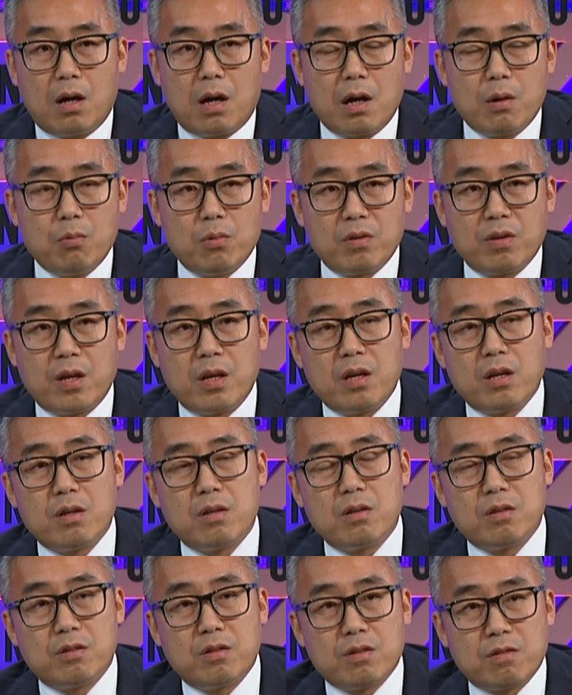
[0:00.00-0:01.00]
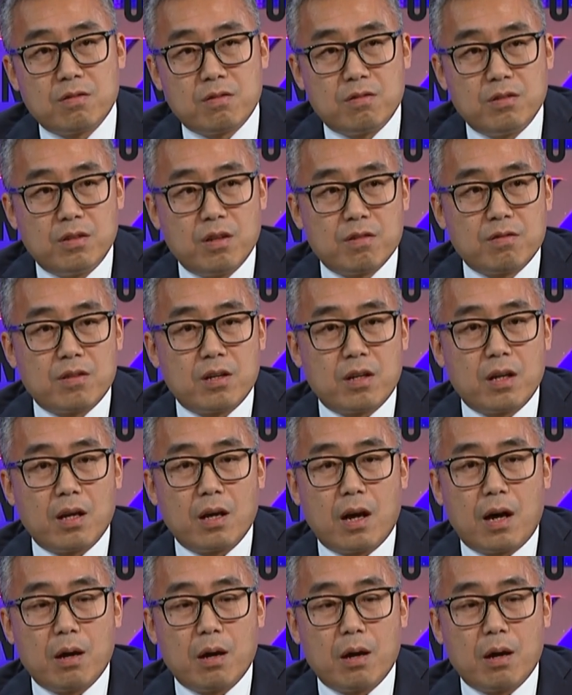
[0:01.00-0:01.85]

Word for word: I was here just yesterday.